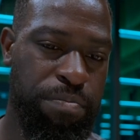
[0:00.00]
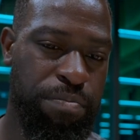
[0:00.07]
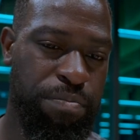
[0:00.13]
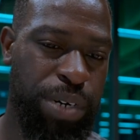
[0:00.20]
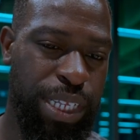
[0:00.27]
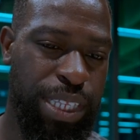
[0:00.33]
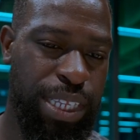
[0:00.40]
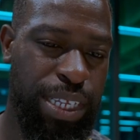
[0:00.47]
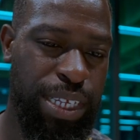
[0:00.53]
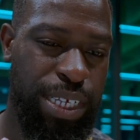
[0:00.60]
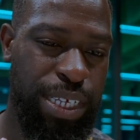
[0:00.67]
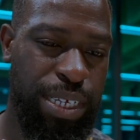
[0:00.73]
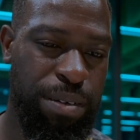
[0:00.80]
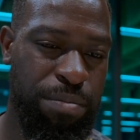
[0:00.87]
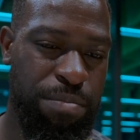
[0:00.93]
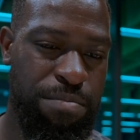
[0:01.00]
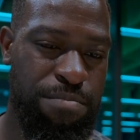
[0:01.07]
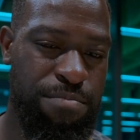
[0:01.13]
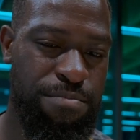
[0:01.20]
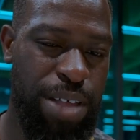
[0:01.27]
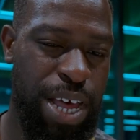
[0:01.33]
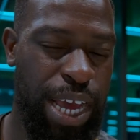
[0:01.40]
But
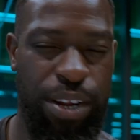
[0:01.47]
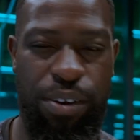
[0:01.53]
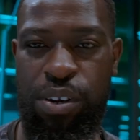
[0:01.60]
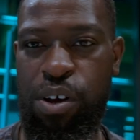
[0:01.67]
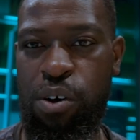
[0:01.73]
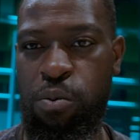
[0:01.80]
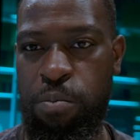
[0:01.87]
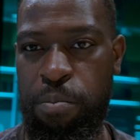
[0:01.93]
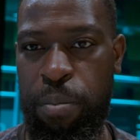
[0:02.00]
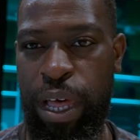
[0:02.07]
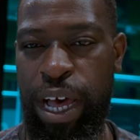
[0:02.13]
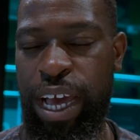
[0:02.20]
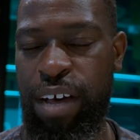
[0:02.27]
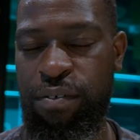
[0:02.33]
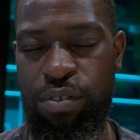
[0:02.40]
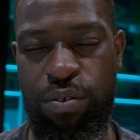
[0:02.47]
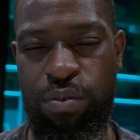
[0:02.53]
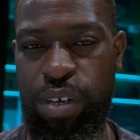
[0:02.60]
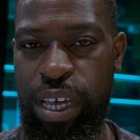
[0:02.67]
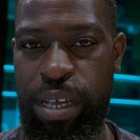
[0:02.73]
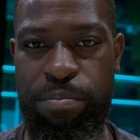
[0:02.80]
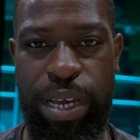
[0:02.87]
I don't know. I have to
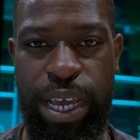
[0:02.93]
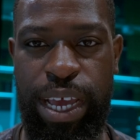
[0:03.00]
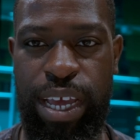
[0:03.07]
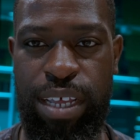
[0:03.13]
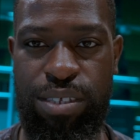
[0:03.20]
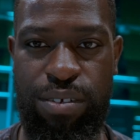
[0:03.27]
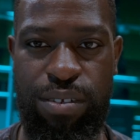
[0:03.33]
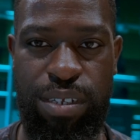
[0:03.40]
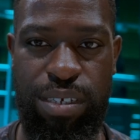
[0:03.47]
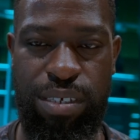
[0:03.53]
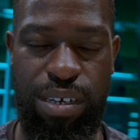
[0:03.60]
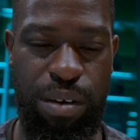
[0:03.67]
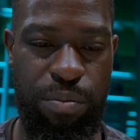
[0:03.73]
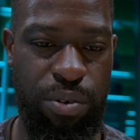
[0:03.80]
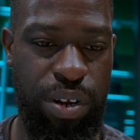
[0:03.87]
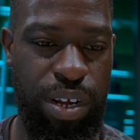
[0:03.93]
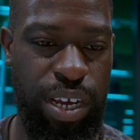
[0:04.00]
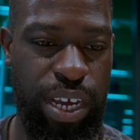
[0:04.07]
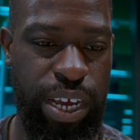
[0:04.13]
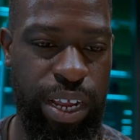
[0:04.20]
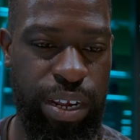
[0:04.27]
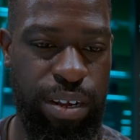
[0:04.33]
get my hands on this camera
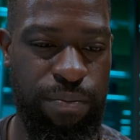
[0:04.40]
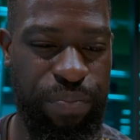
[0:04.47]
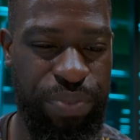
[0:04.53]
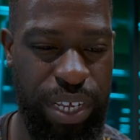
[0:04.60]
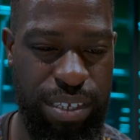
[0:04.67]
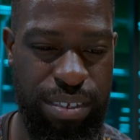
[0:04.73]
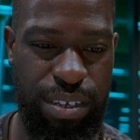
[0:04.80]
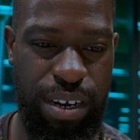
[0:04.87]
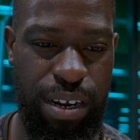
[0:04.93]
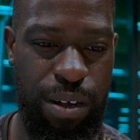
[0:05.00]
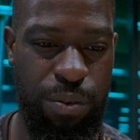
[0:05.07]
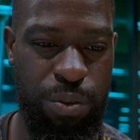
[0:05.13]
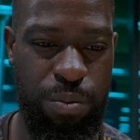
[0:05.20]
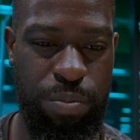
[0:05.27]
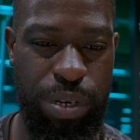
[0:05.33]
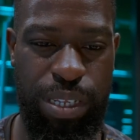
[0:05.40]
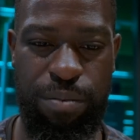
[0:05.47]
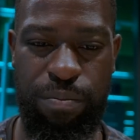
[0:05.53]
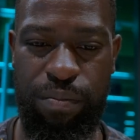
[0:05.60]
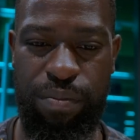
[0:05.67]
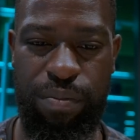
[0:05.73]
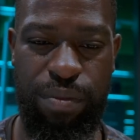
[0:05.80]
and test it out. But
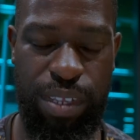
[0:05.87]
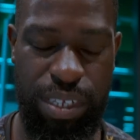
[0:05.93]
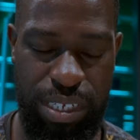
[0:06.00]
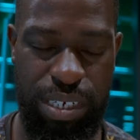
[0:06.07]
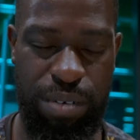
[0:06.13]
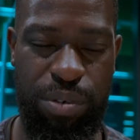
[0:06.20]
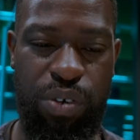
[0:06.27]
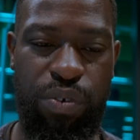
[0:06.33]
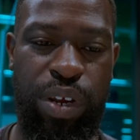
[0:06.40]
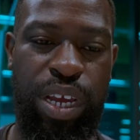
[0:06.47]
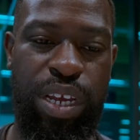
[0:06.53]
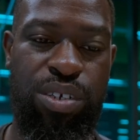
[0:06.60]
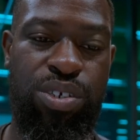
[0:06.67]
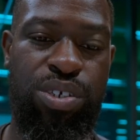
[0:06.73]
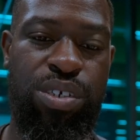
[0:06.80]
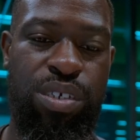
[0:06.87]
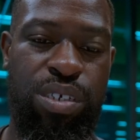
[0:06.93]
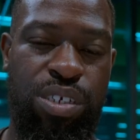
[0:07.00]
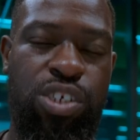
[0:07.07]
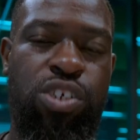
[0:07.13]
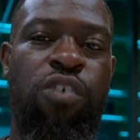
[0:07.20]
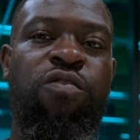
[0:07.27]
the dynamic range
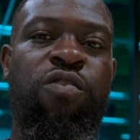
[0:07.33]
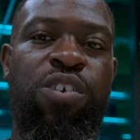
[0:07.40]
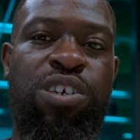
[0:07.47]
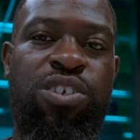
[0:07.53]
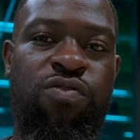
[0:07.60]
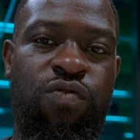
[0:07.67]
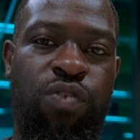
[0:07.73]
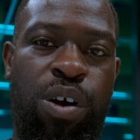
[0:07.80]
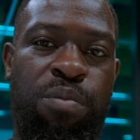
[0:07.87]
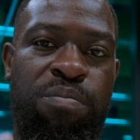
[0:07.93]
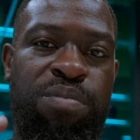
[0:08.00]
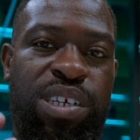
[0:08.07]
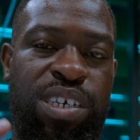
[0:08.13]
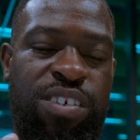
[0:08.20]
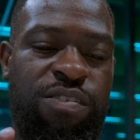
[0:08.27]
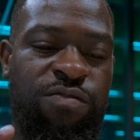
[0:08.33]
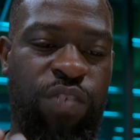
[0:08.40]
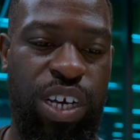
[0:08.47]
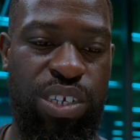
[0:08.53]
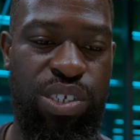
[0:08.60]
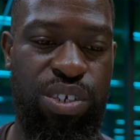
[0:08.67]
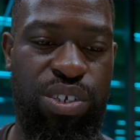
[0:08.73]
suffers from this
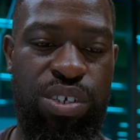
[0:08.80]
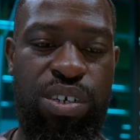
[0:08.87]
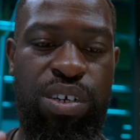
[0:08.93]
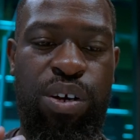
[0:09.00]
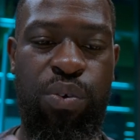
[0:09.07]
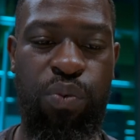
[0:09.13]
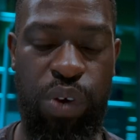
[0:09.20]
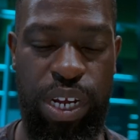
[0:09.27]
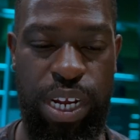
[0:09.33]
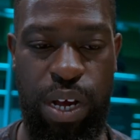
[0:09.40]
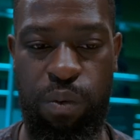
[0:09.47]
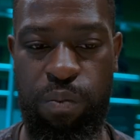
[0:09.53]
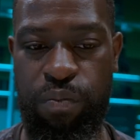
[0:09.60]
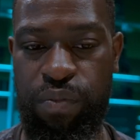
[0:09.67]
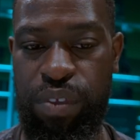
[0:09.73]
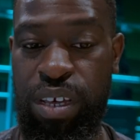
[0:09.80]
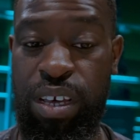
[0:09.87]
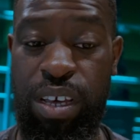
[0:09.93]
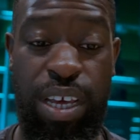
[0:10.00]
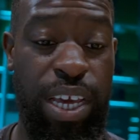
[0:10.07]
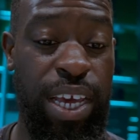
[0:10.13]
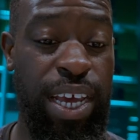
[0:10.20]
faster readout.
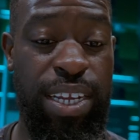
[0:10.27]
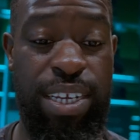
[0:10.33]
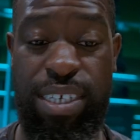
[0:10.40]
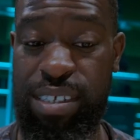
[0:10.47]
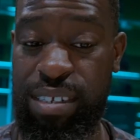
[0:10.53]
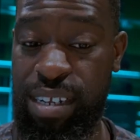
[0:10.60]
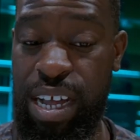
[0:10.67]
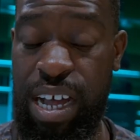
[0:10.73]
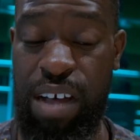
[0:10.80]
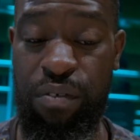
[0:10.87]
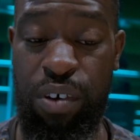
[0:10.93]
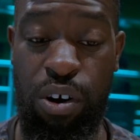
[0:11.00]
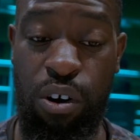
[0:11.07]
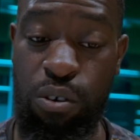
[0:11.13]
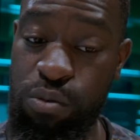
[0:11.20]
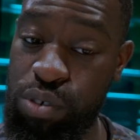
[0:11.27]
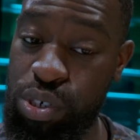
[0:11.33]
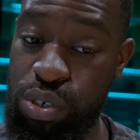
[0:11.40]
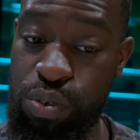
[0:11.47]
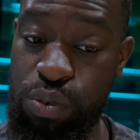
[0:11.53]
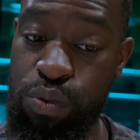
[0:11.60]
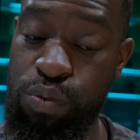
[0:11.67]
It doesn't have a hot
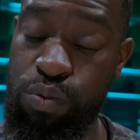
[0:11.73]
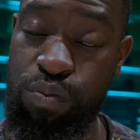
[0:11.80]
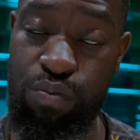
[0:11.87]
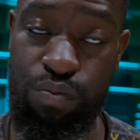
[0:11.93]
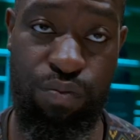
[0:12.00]
shoe,